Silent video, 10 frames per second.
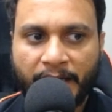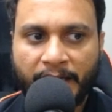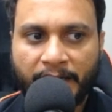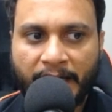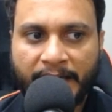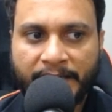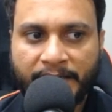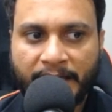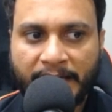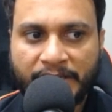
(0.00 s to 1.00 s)
and I
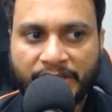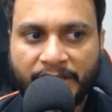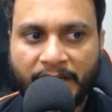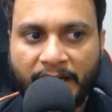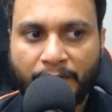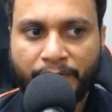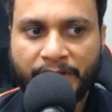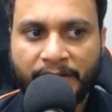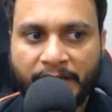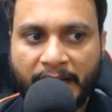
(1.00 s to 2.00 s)
and j are
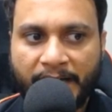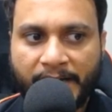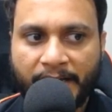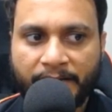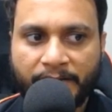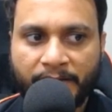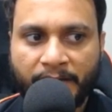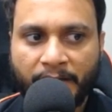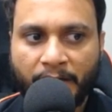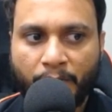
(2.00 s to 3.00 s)
within the array length,
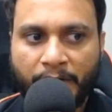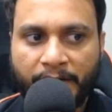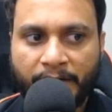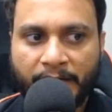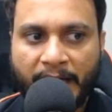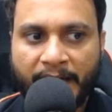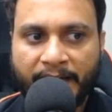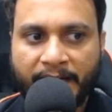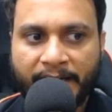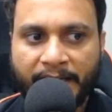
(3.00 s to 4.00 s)
where
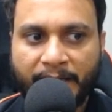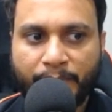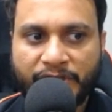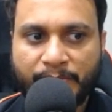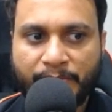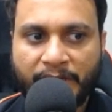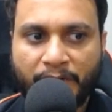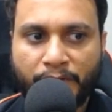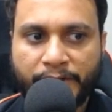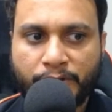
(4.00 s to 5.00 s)
array at I must be
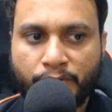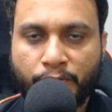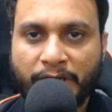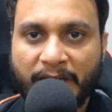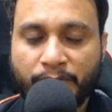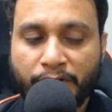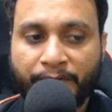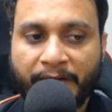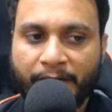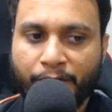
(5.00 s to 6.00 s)
equals to 2 times
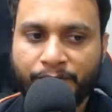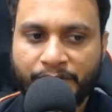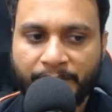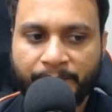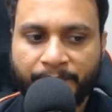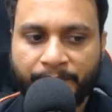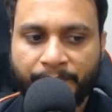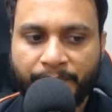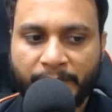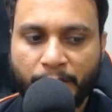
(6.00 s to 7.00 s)
of array of j.
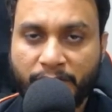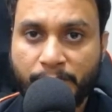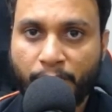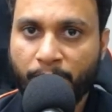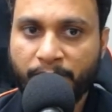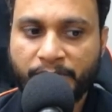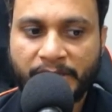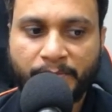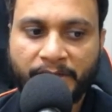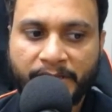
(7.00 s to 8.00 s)
Now this problem
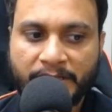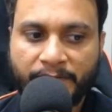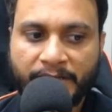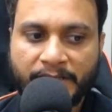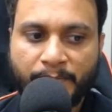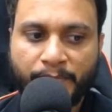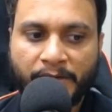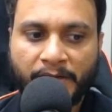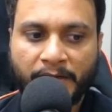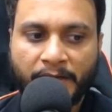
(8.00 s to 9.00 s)
statement is very simple.